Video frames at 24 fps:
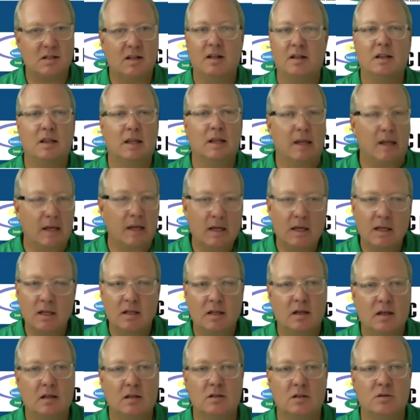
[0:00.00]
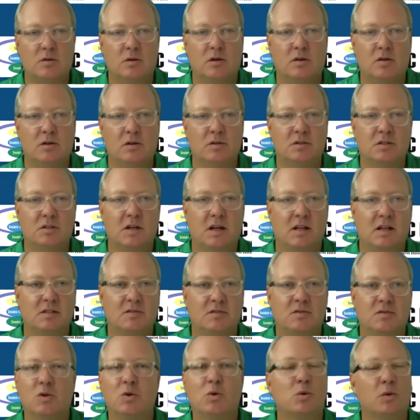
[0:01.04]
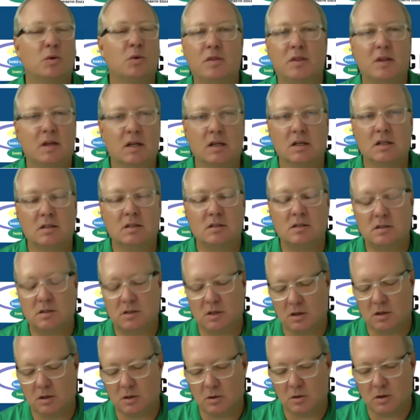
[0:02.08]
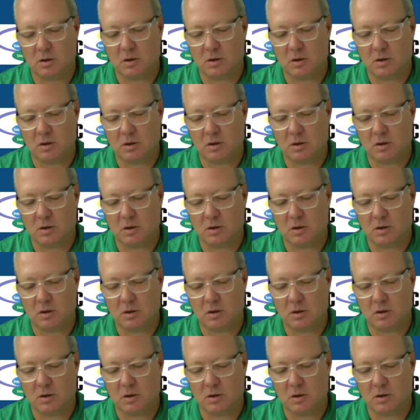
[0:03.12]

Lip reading: link and do all those kinds of cool things. So